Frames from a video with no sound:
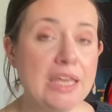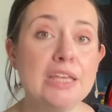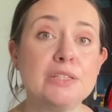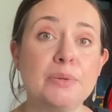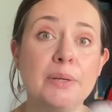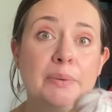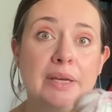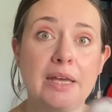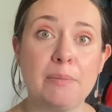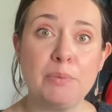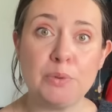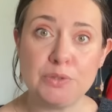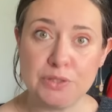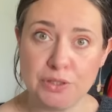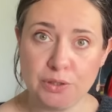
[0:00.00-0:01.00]
So anyway, I
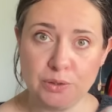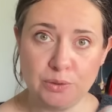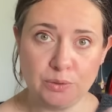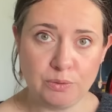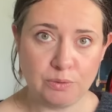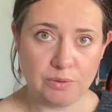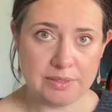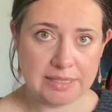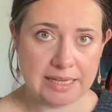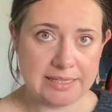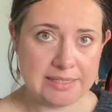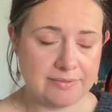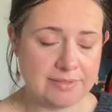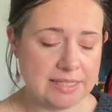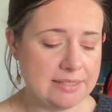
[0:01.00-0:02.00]
bought 2
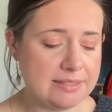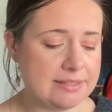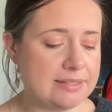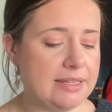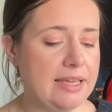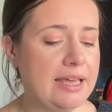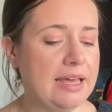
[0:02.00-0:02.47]
skeins of this,